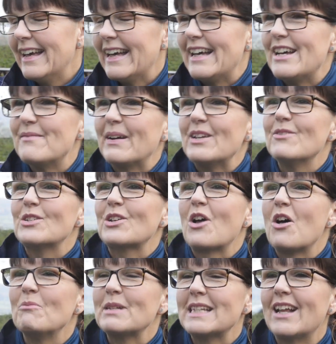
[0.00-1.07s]
Um, I used to
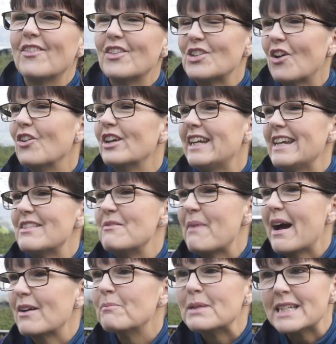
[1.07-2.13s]
call myself the donkey at the
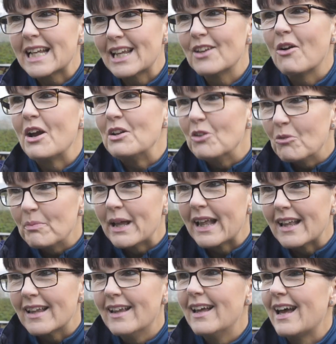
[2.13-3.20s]
back, particularly going
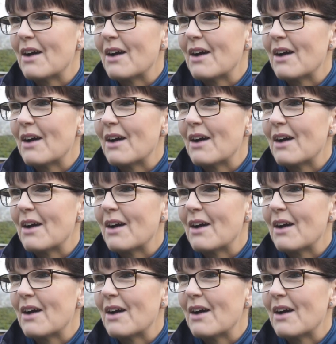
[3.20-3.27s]
uphill.